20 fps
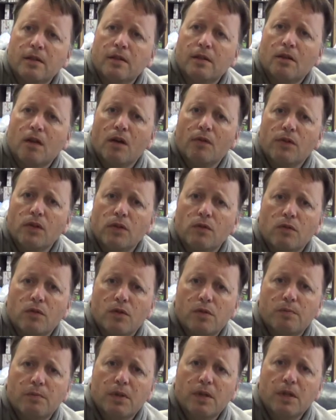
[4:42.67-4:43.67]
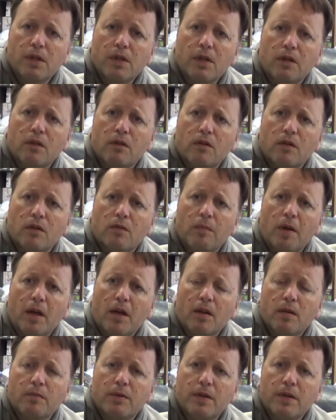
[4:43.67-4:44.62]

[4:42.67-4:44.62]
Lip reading: You have a USB to go into the back of the